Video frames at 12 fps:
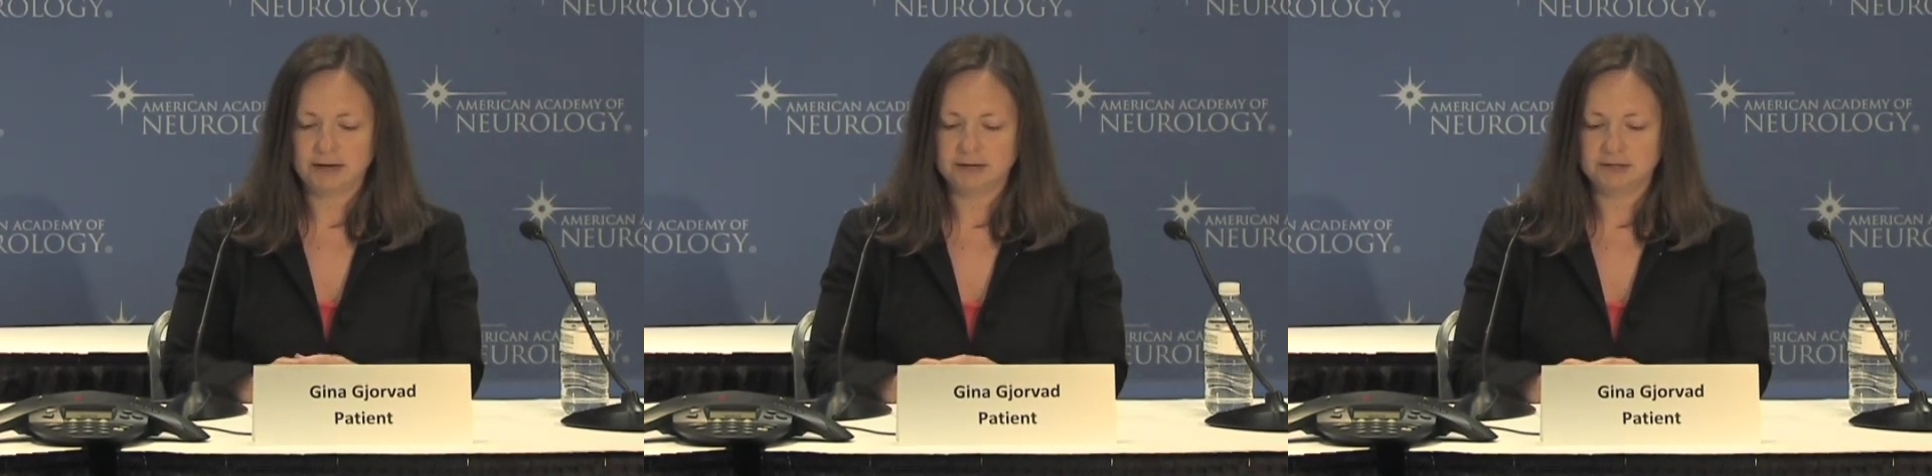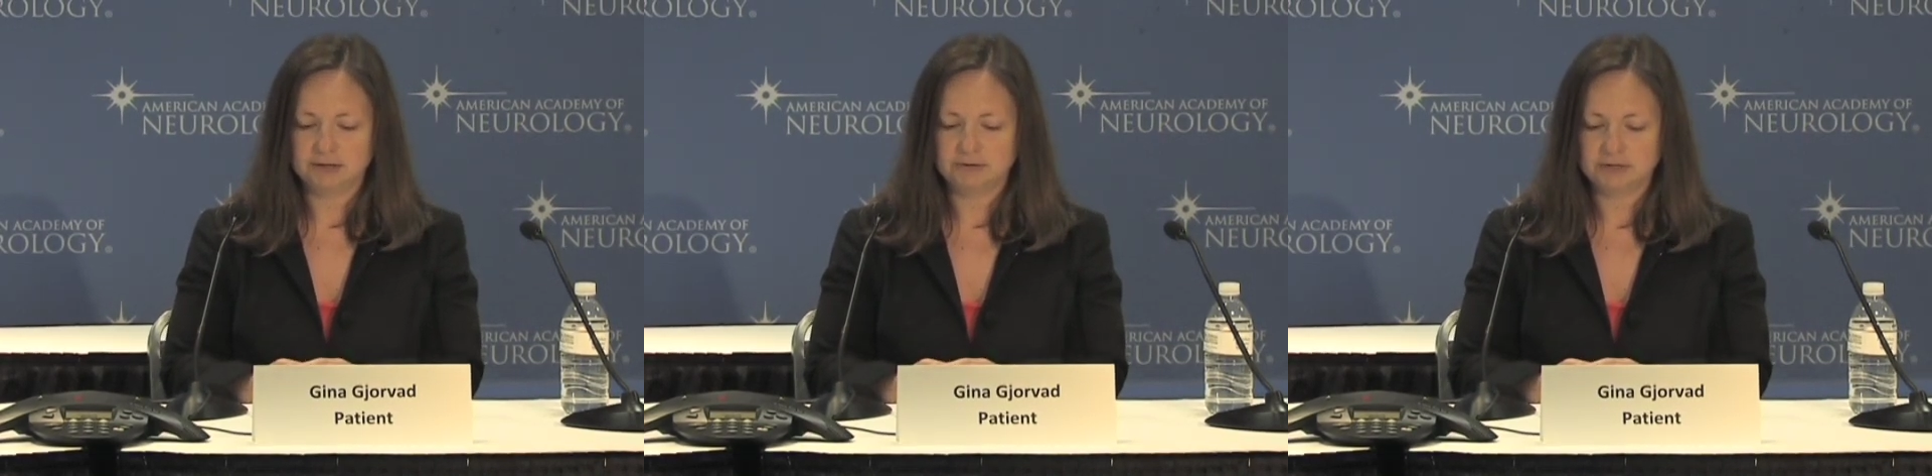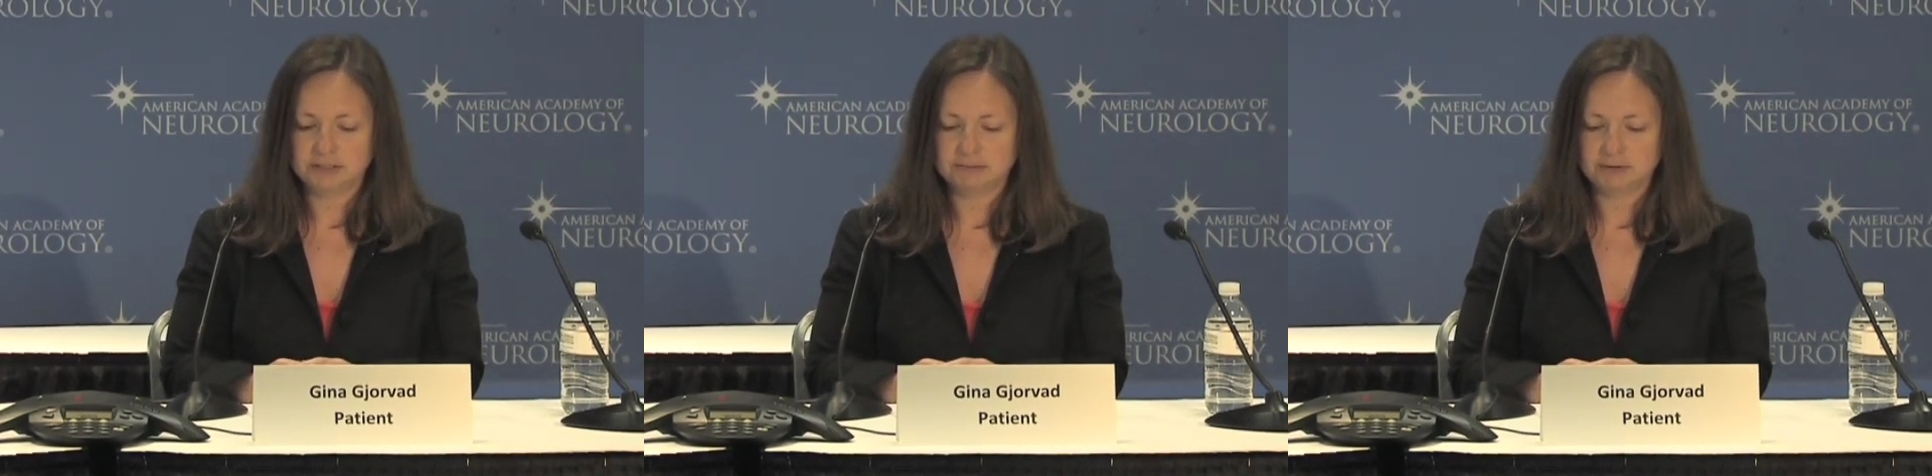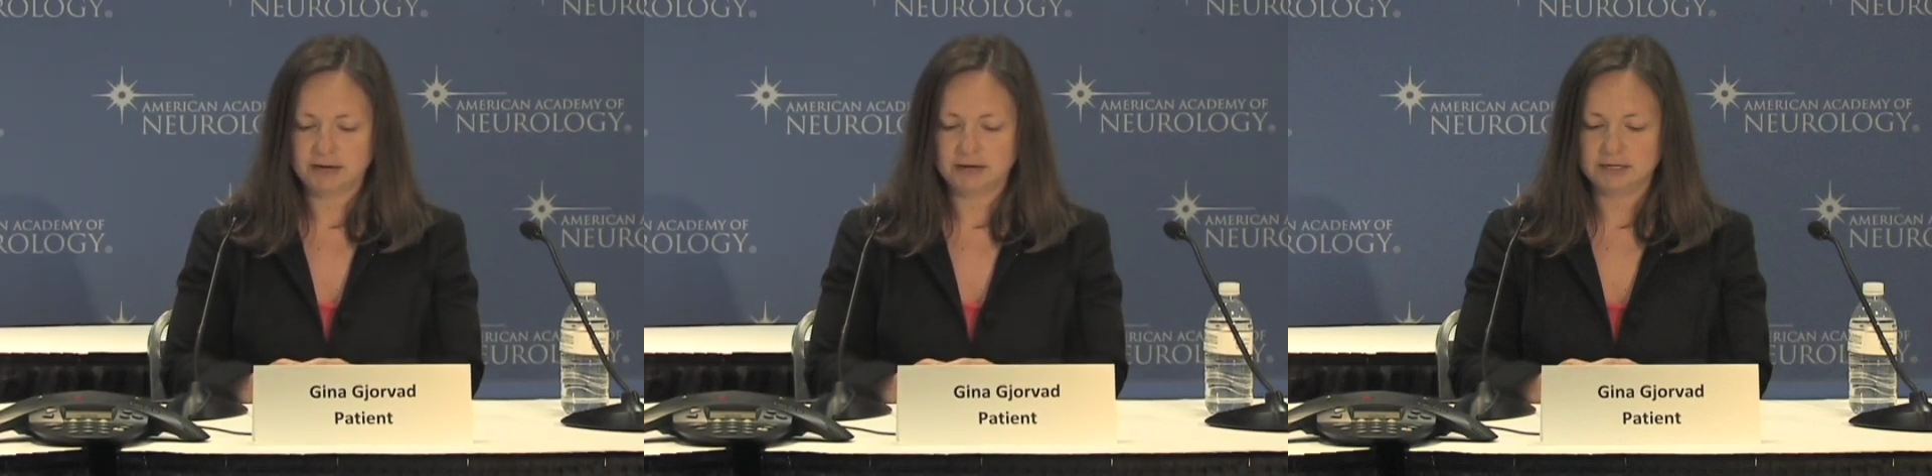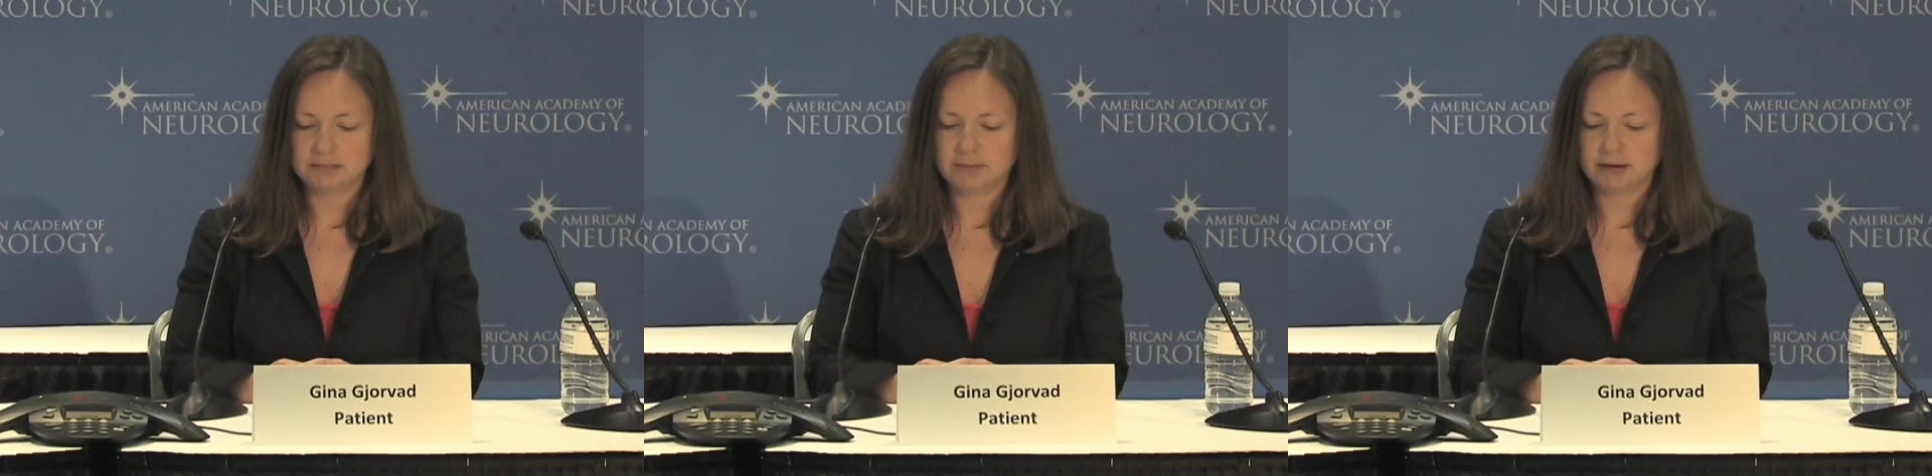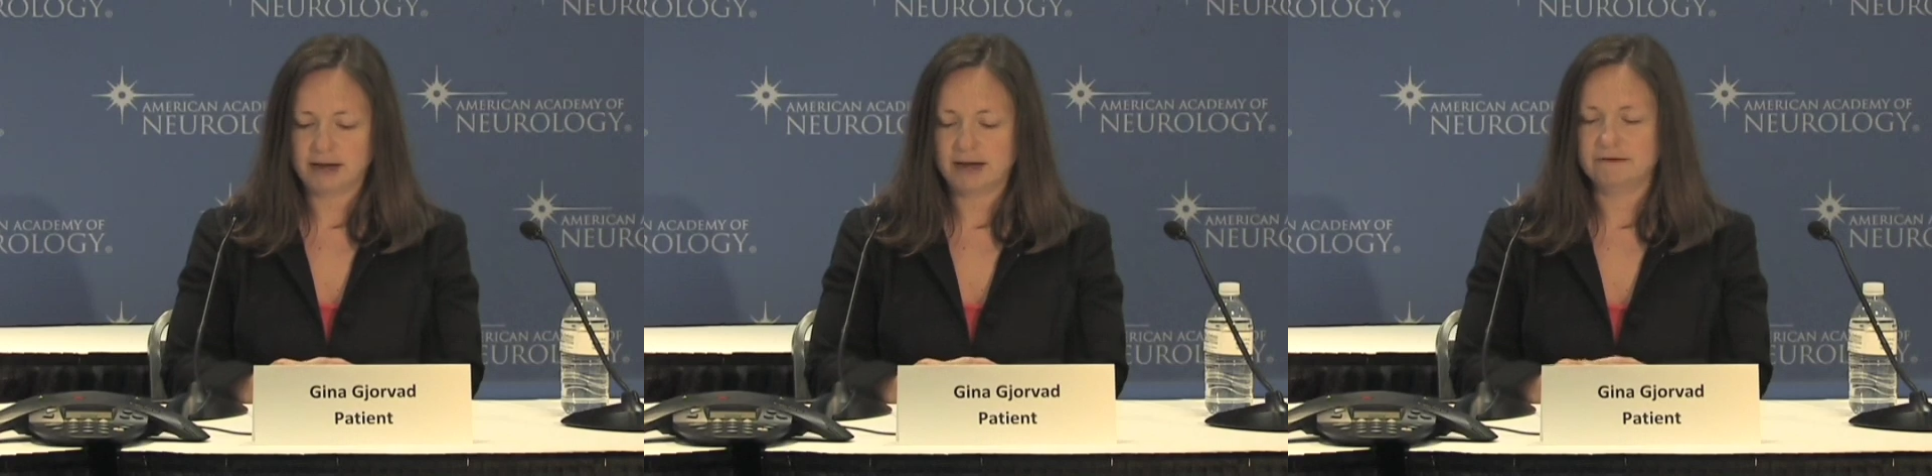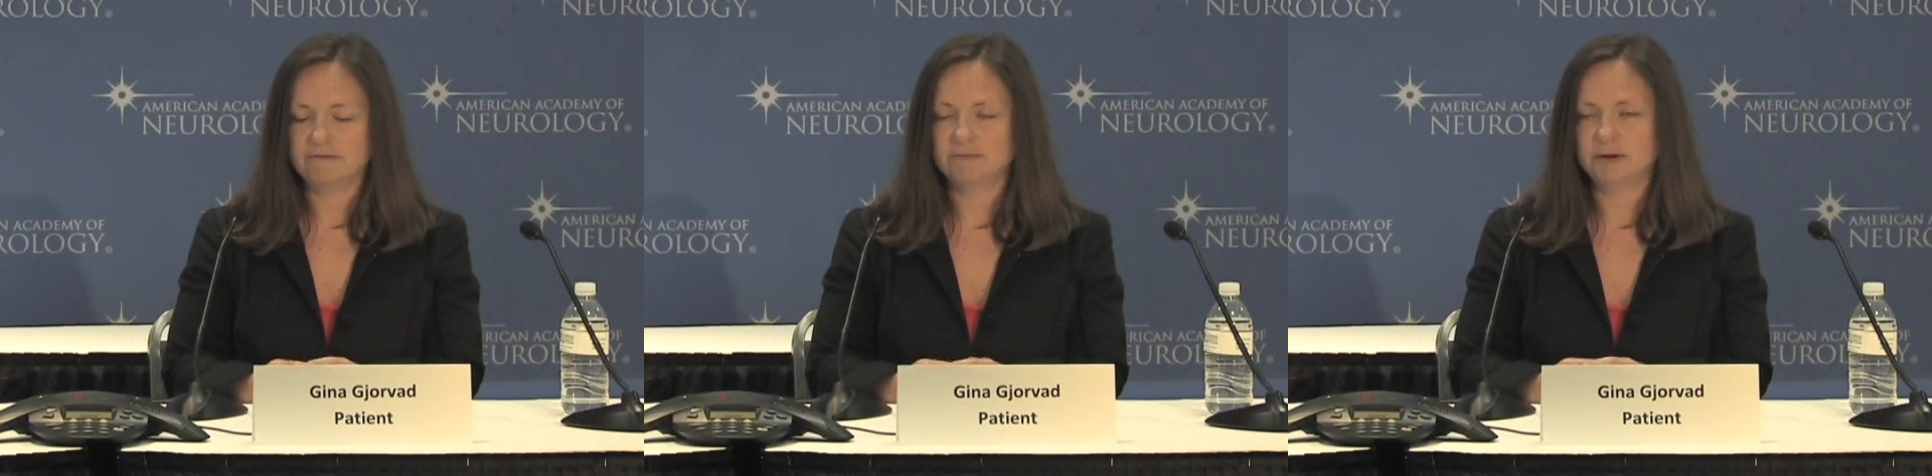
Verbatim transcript: and decreased my headaches by half,